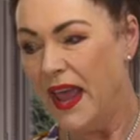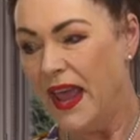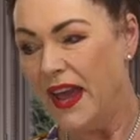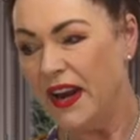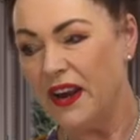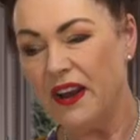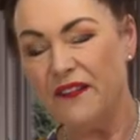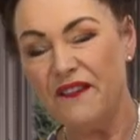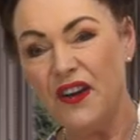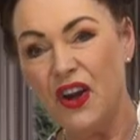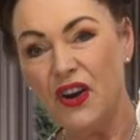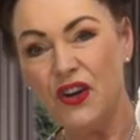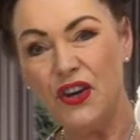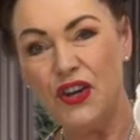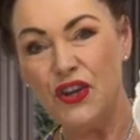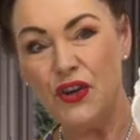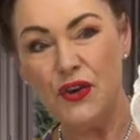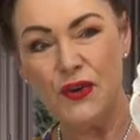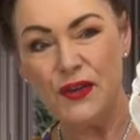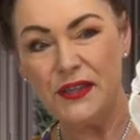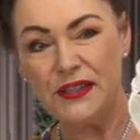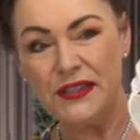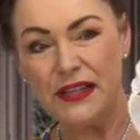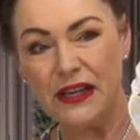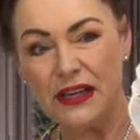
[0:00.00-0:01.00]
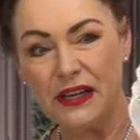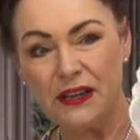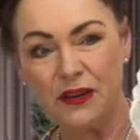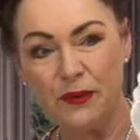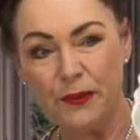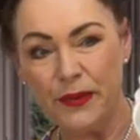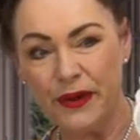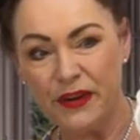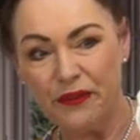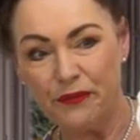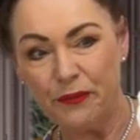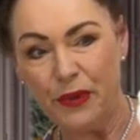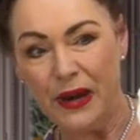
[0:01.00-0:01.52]
And I've only used a little
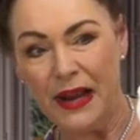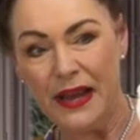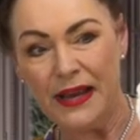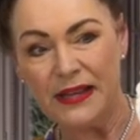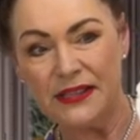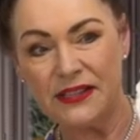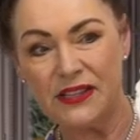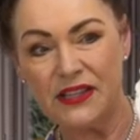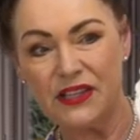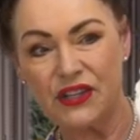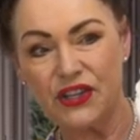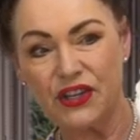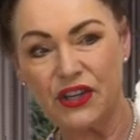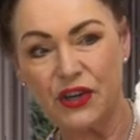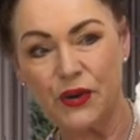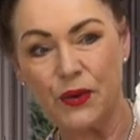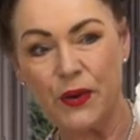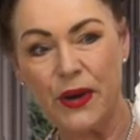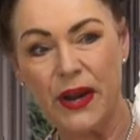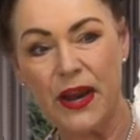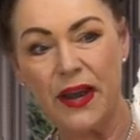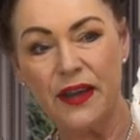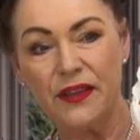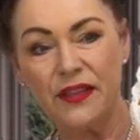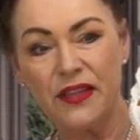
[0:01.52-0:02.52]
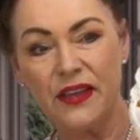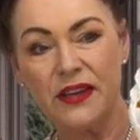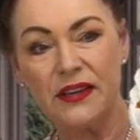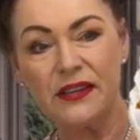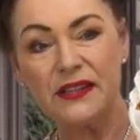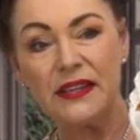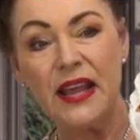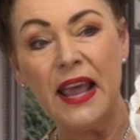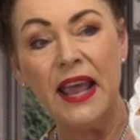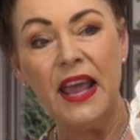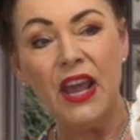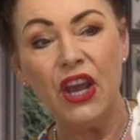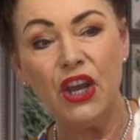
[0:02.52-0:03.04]
bit of plaster to create
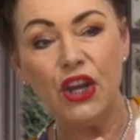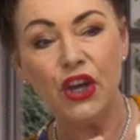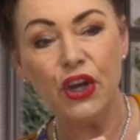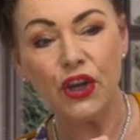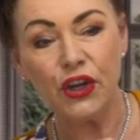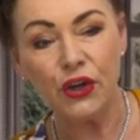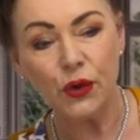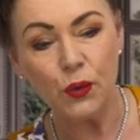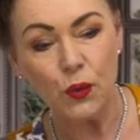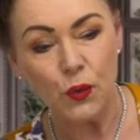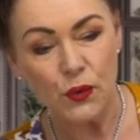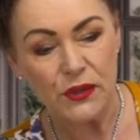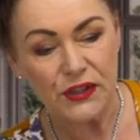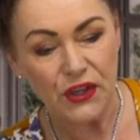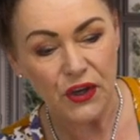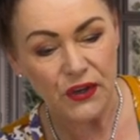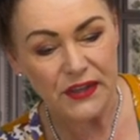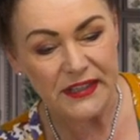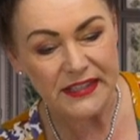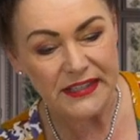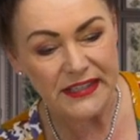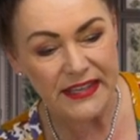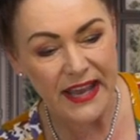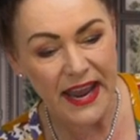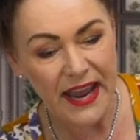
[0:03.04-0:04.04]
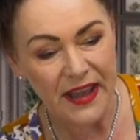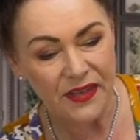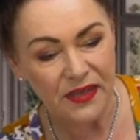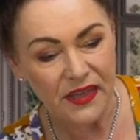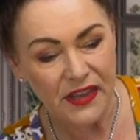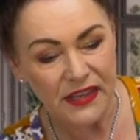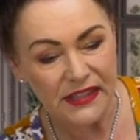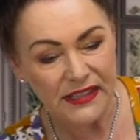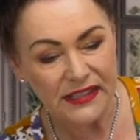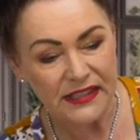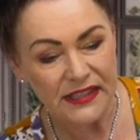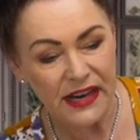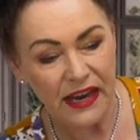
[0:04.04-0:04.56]
this. You can also sand
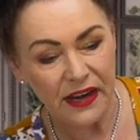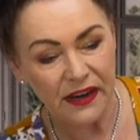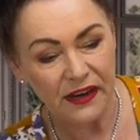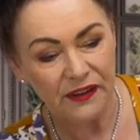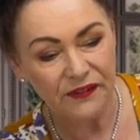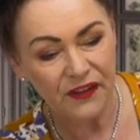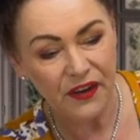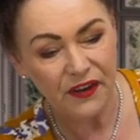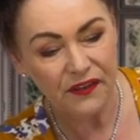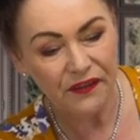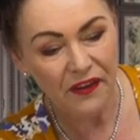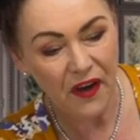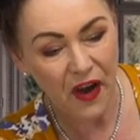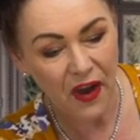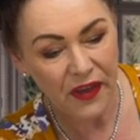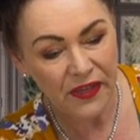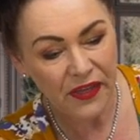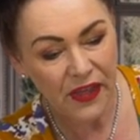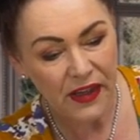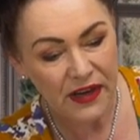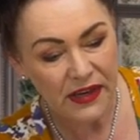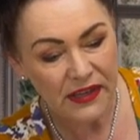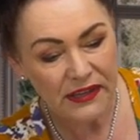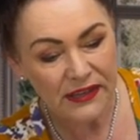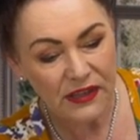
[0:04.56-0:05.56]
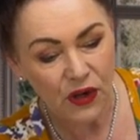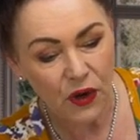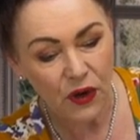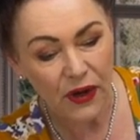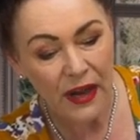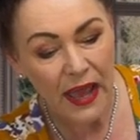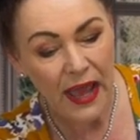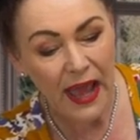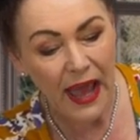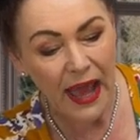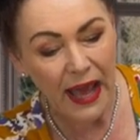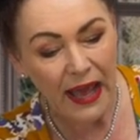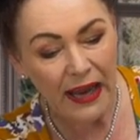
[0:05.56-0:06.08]
this down if you find that it's got
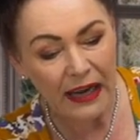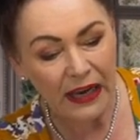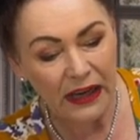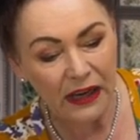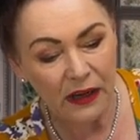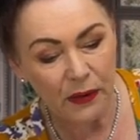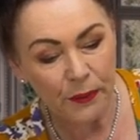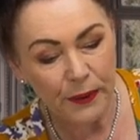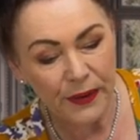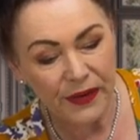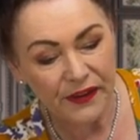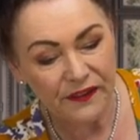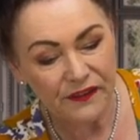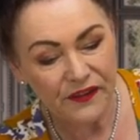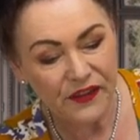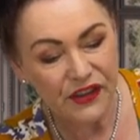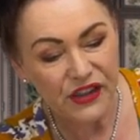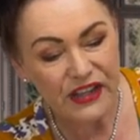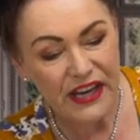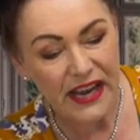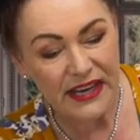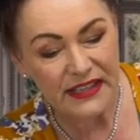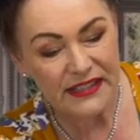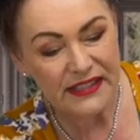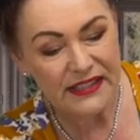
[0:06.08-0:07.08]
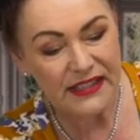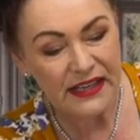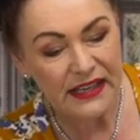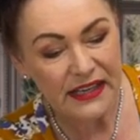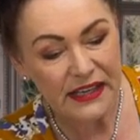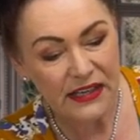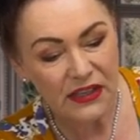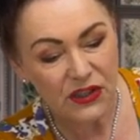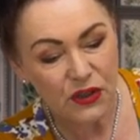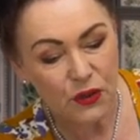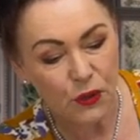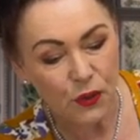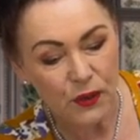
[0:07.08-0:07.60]
a little bit of
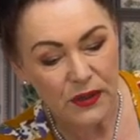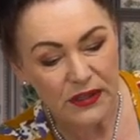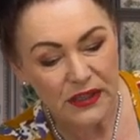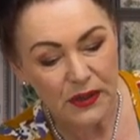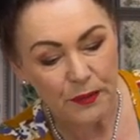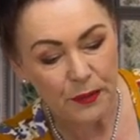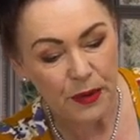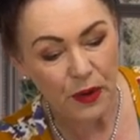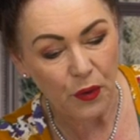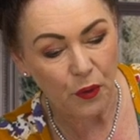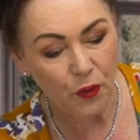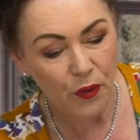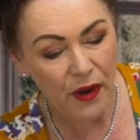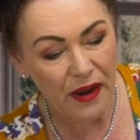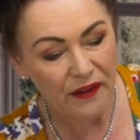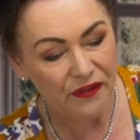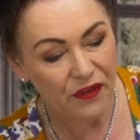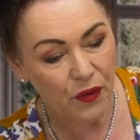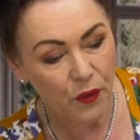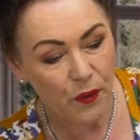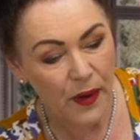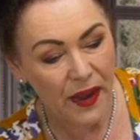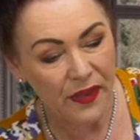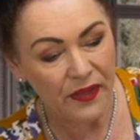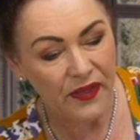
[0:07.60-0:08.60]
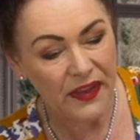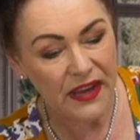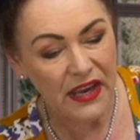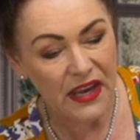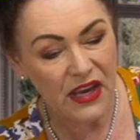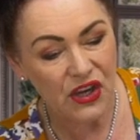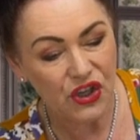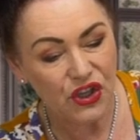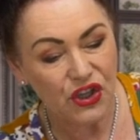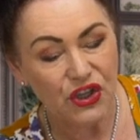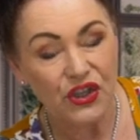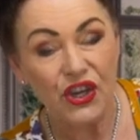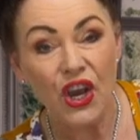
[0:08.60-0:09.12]
dustiness or it's a bit rough around the
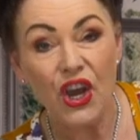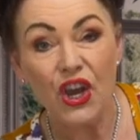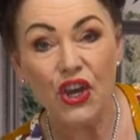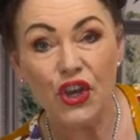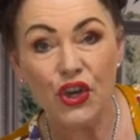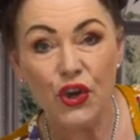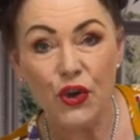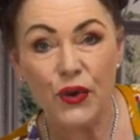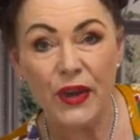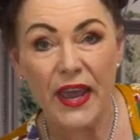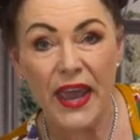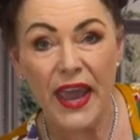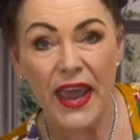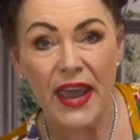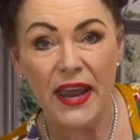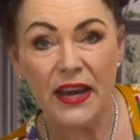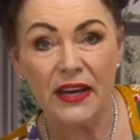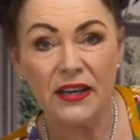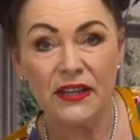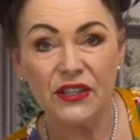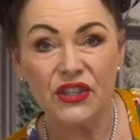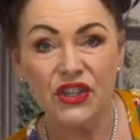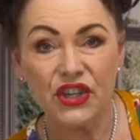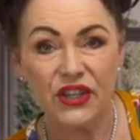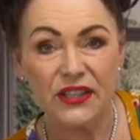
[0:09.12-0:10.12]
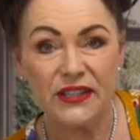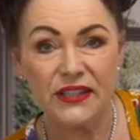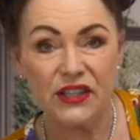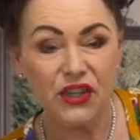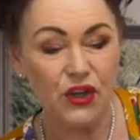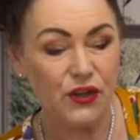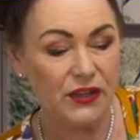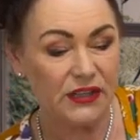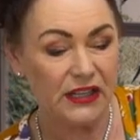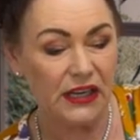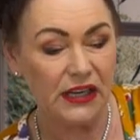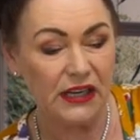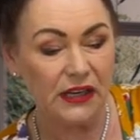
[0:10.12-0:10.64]
edges. You can just
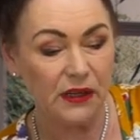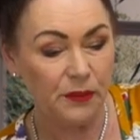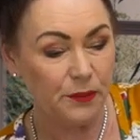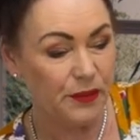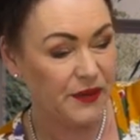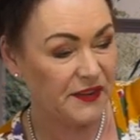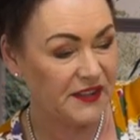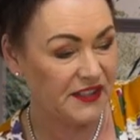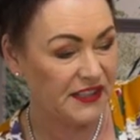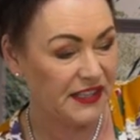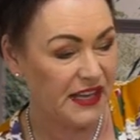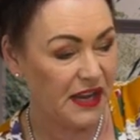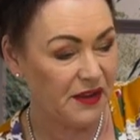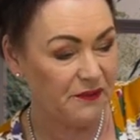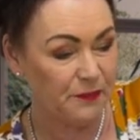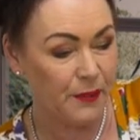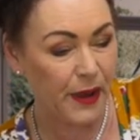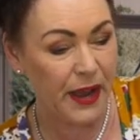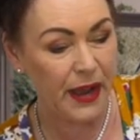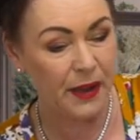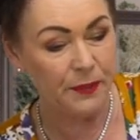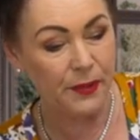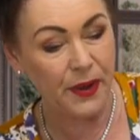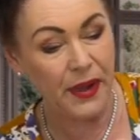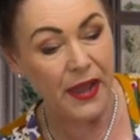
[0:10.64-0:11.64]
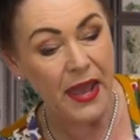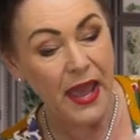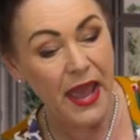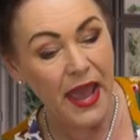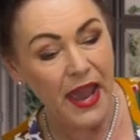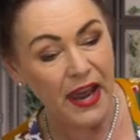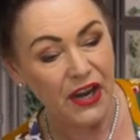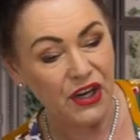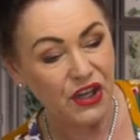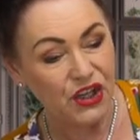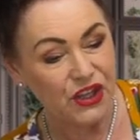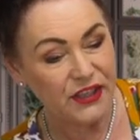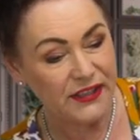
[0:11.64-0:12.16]
use a little bit of sandpaper
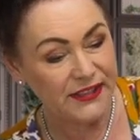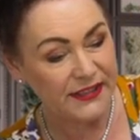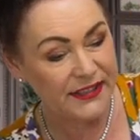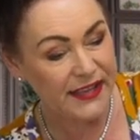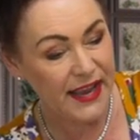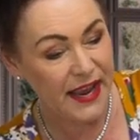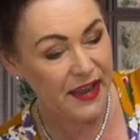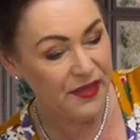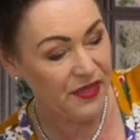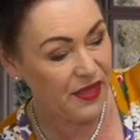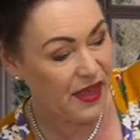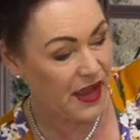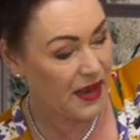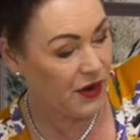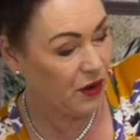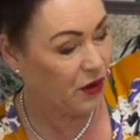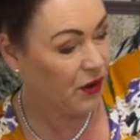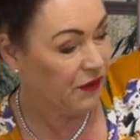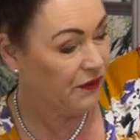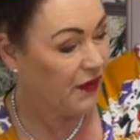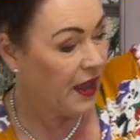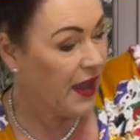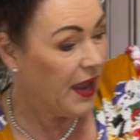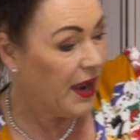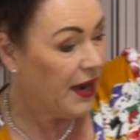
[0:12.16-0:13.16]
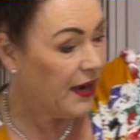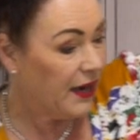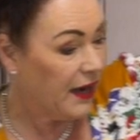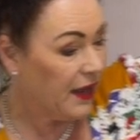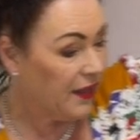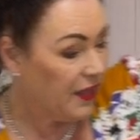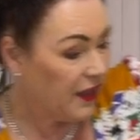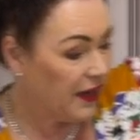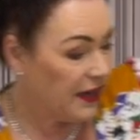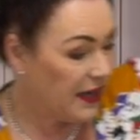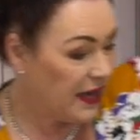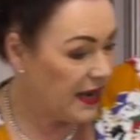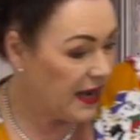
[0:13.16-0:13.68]
and just sand that off. Now
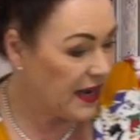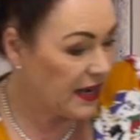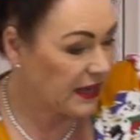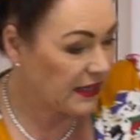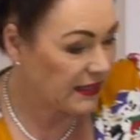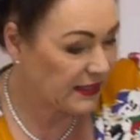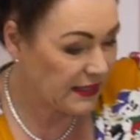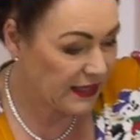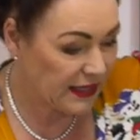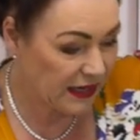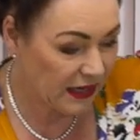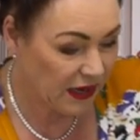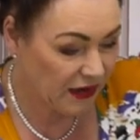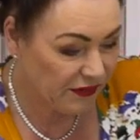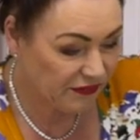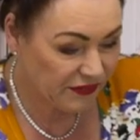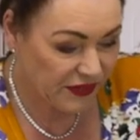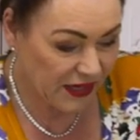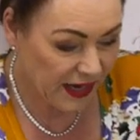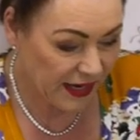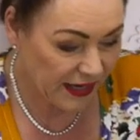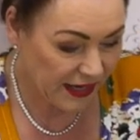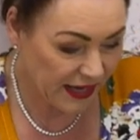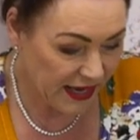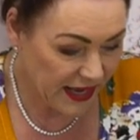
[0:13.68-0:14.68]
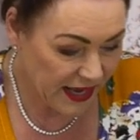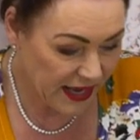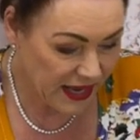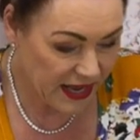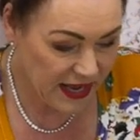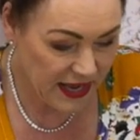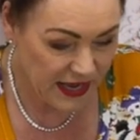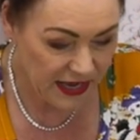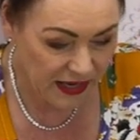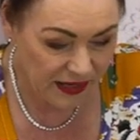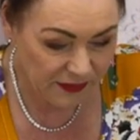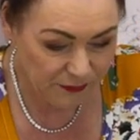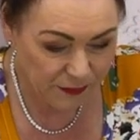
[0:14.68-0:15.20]
the next thing I've done
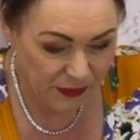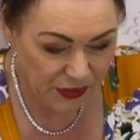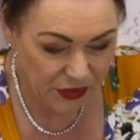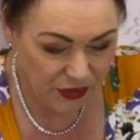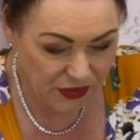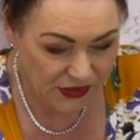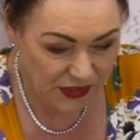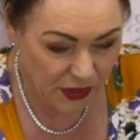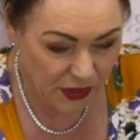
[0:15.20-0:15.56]
here, because